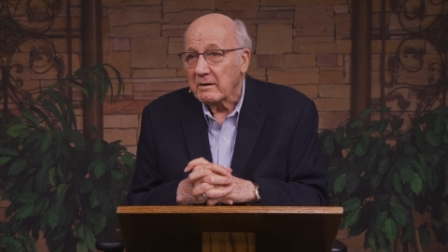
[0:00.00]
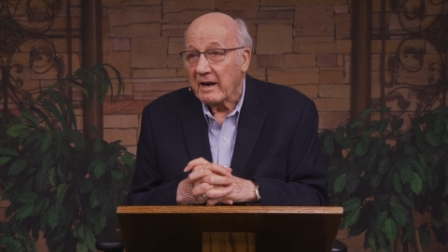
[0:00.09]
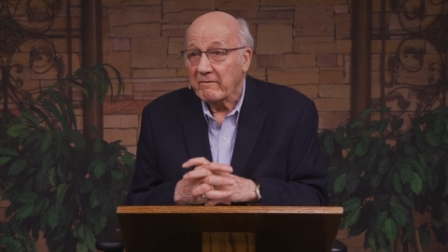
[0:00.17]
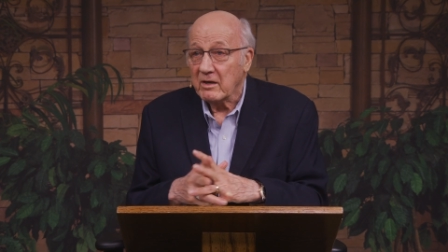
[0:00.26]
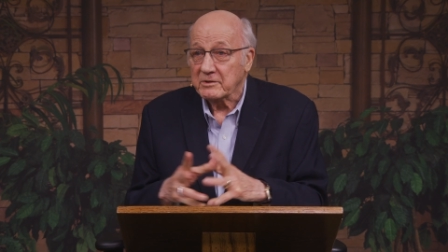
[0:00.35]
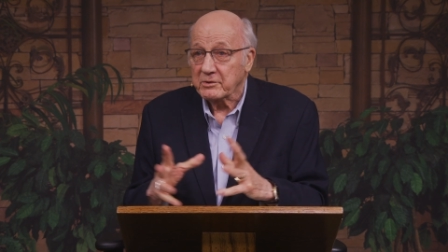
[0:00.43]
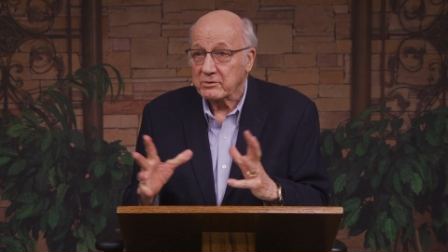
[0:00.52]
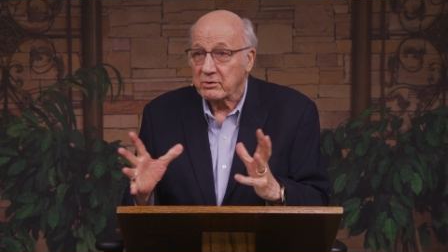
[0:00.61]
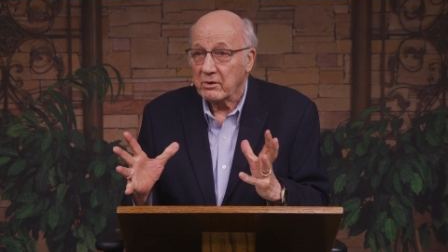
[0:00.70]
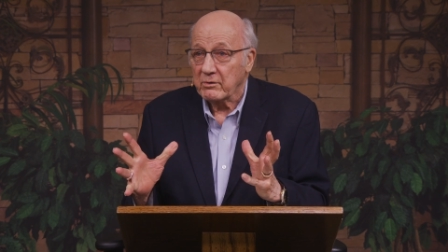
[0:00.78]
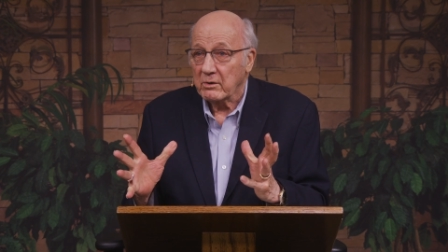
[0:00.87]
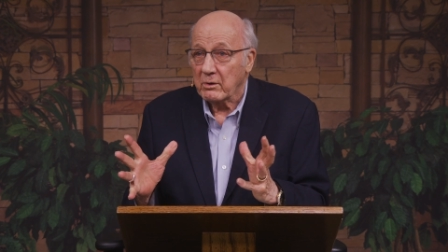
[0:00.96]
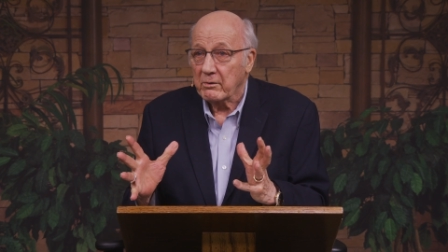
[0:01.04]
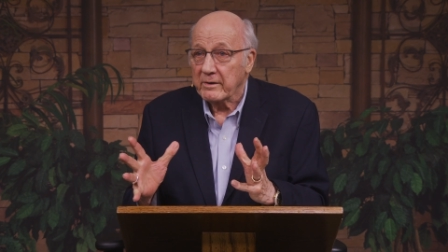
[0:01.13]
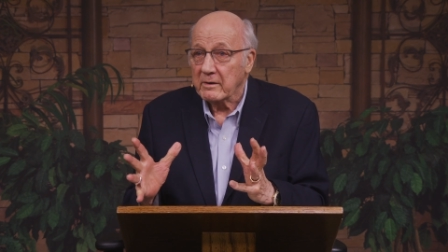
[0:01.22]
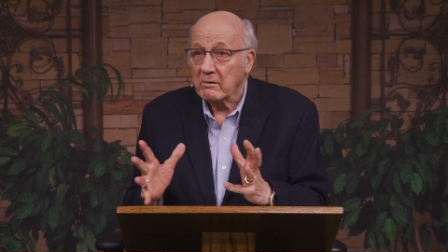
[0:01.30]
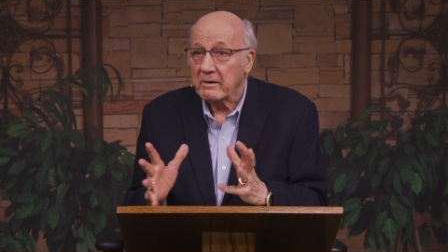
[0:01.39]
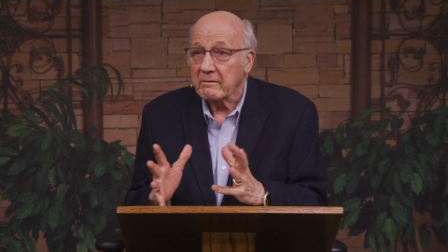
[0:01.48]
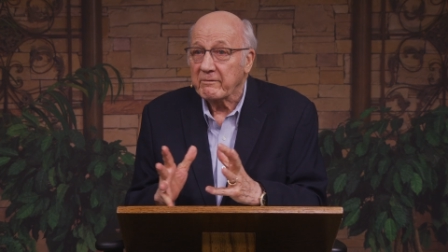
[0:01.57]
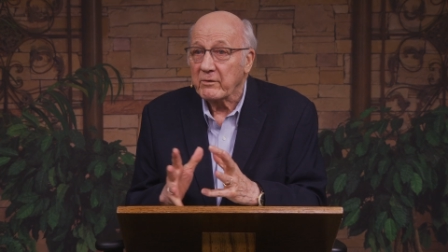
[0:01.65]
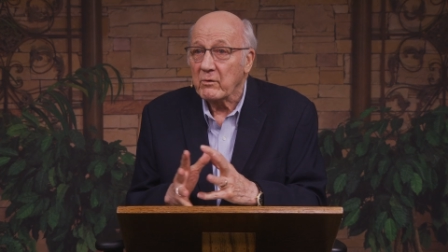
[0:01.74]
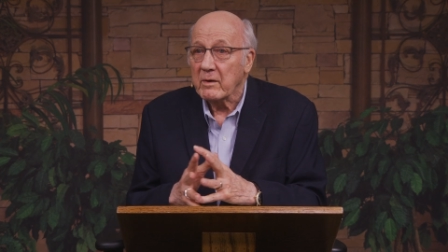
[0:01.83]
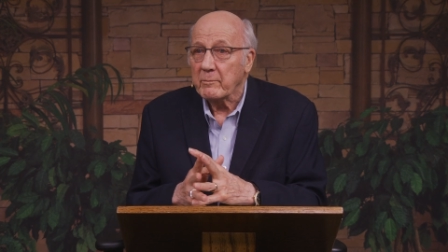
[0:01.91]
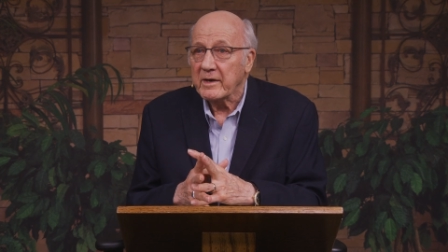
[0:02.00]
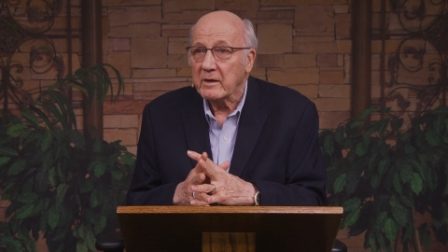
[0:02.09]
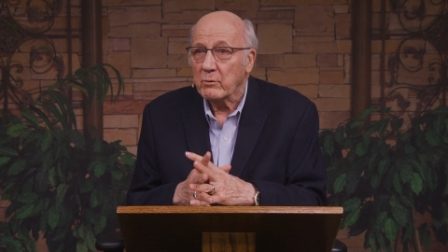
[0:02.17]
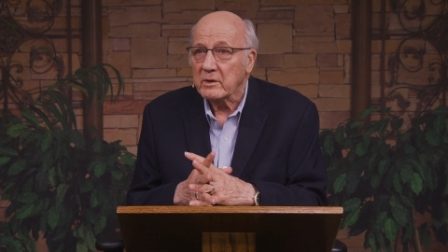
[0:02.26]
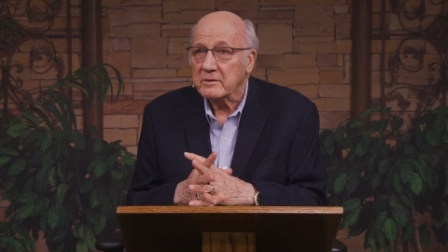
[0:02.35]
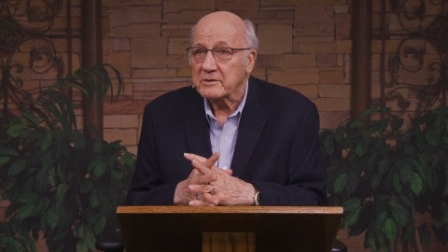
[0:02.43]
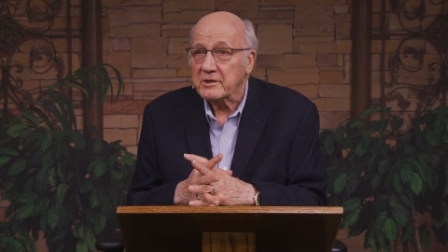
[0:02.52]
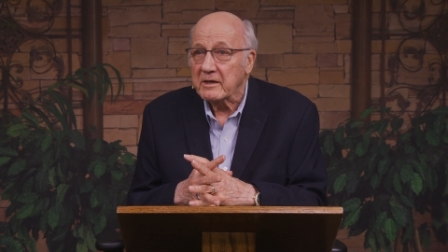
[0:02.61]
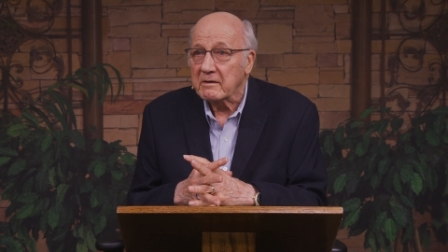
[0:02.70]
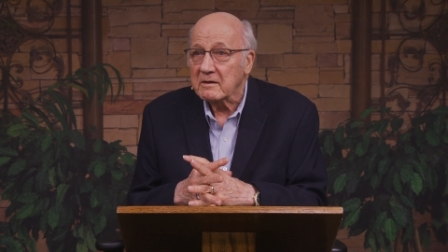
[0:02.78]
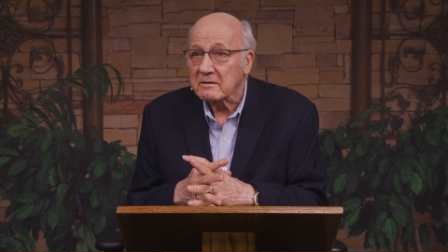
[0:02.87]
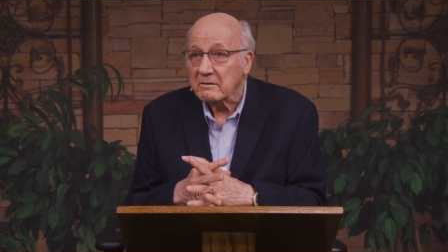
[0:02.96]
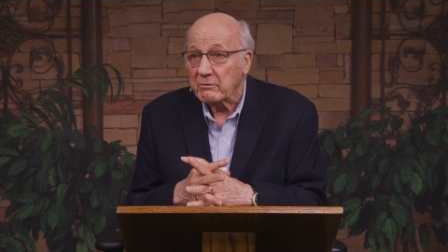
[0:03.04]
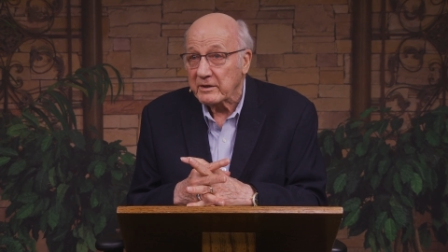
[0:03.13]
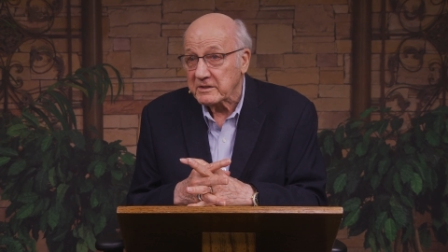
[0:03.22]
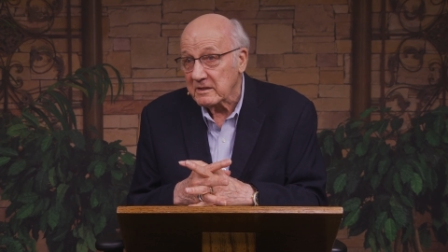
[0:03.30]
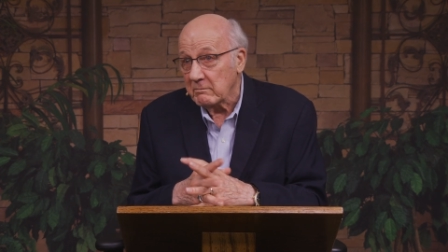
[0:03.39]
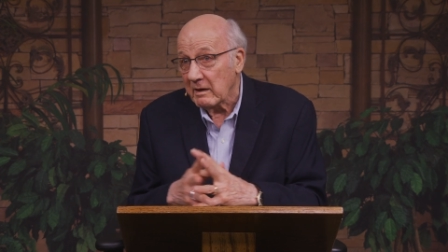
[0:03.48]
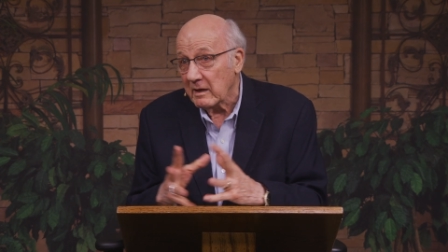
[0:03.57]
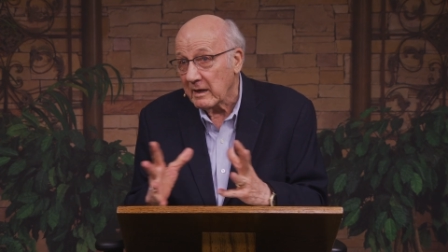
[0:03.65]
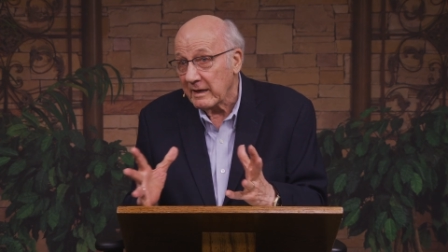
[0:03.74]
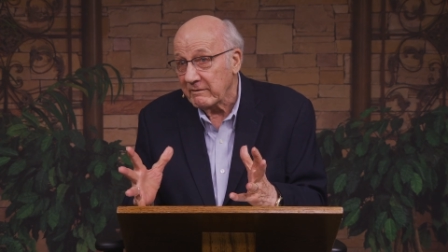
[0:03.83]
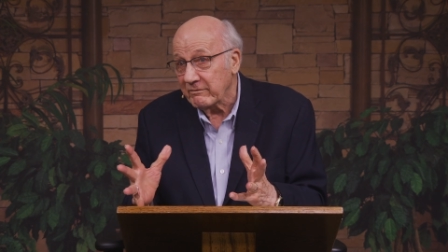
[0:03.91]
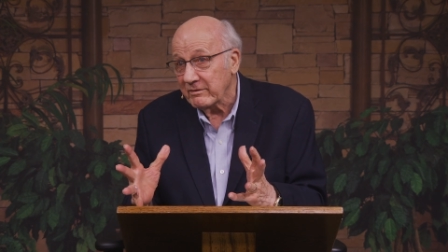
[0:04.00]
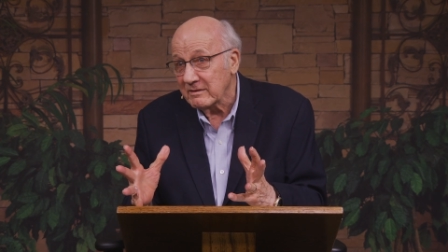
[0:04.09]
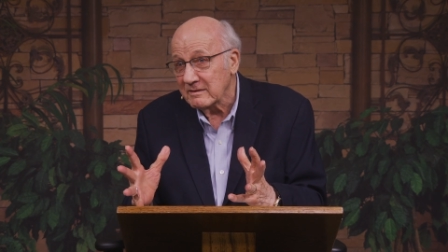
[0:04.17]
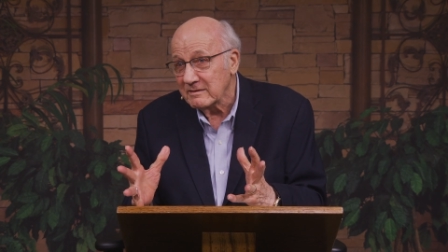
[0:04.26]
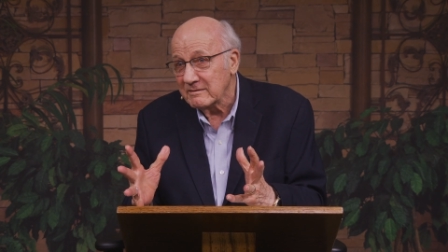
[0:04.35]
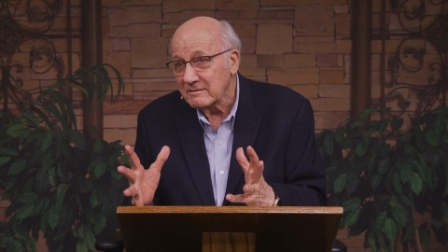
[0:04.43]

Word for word: But I've also told the Lord, Lord, if you want me in a wheelchair the rest of my life,